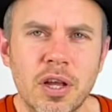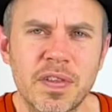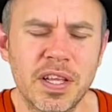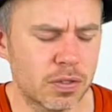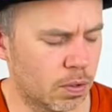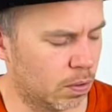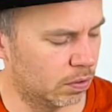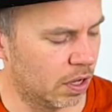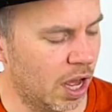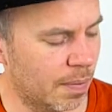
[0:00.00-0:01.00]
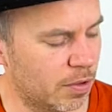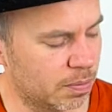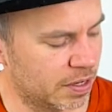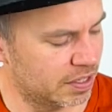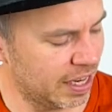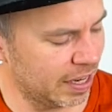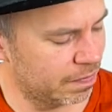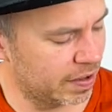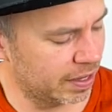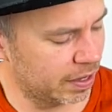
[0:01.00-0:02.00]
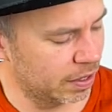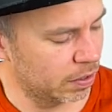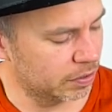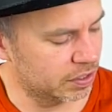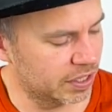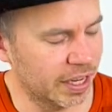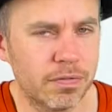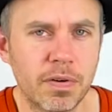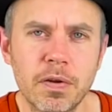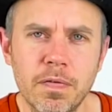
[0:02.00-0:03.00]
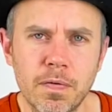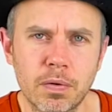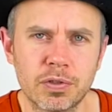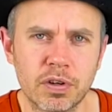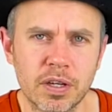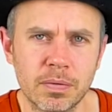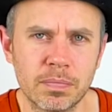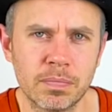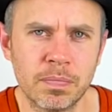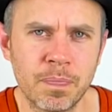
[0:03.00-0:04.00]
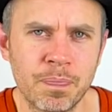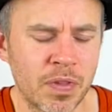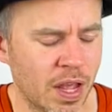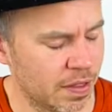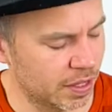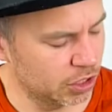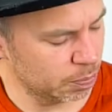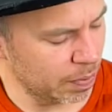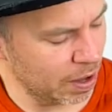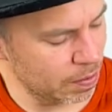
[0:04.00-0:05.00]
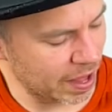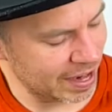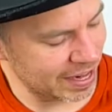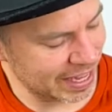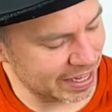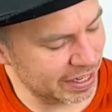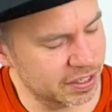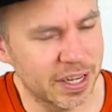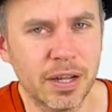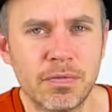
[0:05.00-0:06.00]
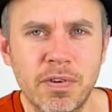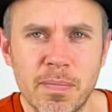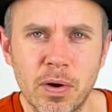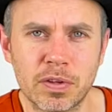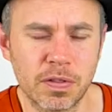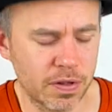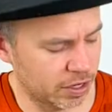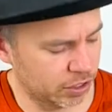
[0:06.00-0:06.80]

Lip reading: for this chord, I'm using my second finger on the second fret on the fourth string, and just below that, again on the second fret but on the third